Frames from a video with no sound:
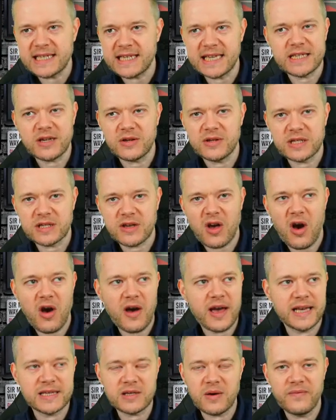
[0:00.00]
It's on Sky,
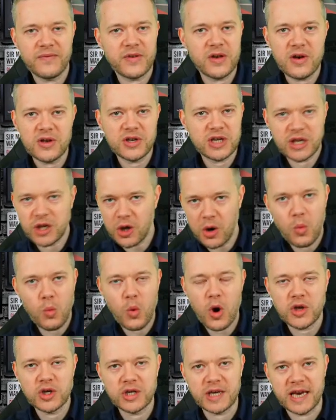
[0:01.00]
it's on Virgin. Go and
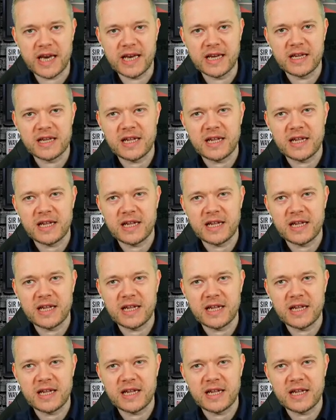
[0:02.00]
watch it.